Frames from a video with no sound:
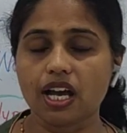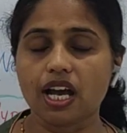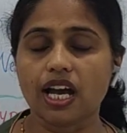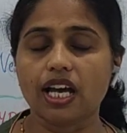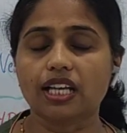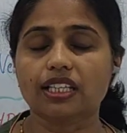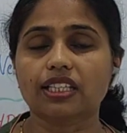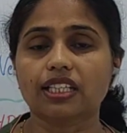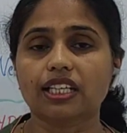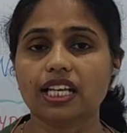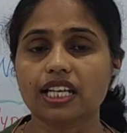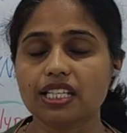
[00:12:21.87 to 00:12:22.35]

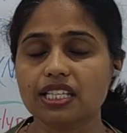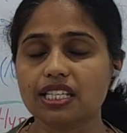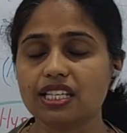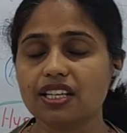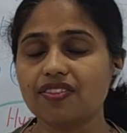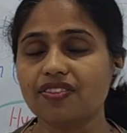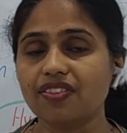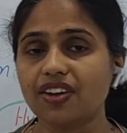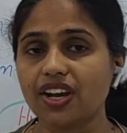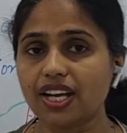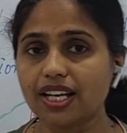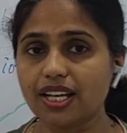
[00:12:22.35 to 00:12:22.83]
The
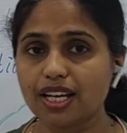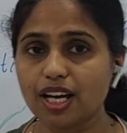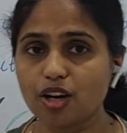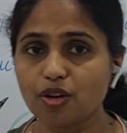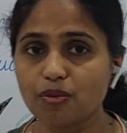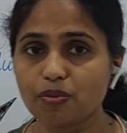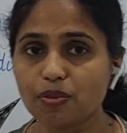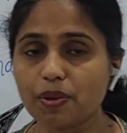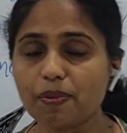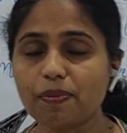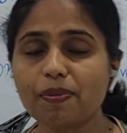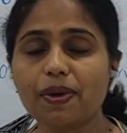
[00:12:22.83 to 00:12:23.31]
kidney fail
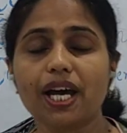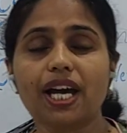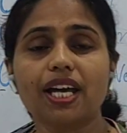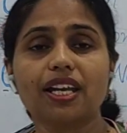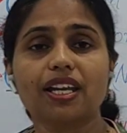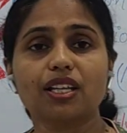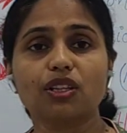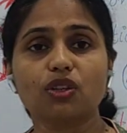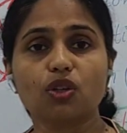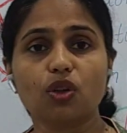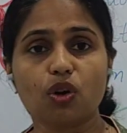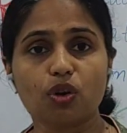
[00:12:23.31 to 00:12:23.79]

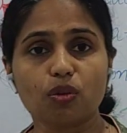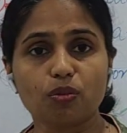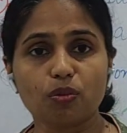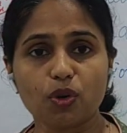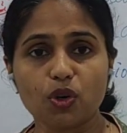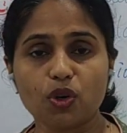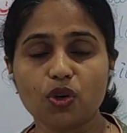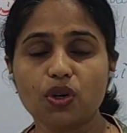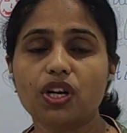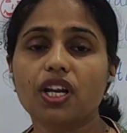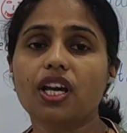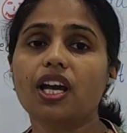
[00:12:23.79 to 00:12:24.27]

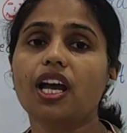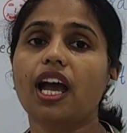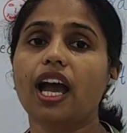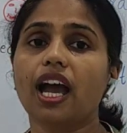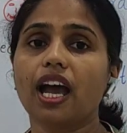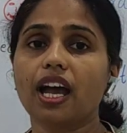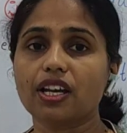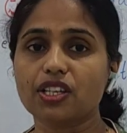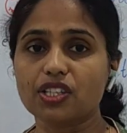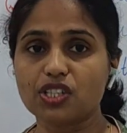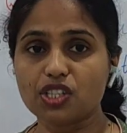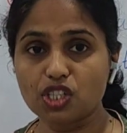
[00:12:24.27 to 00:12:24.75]
parathormone